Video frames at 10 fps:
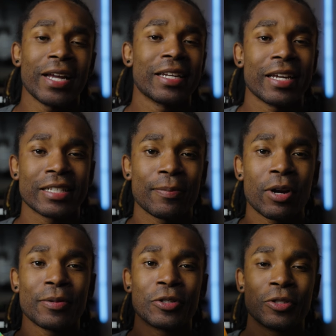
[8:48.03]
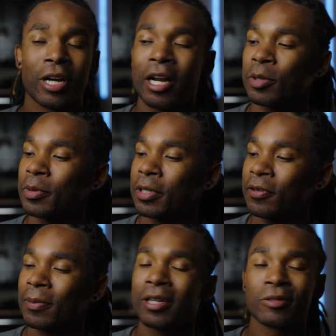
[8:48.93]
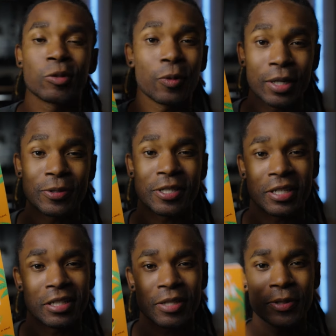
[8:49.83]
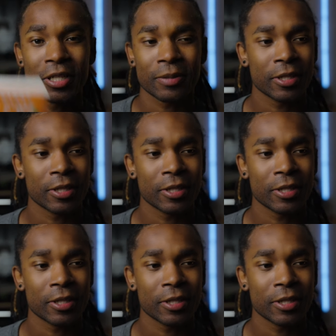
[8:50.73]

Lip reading: I had to guess, I probably used the audiobook for about 20% of this book,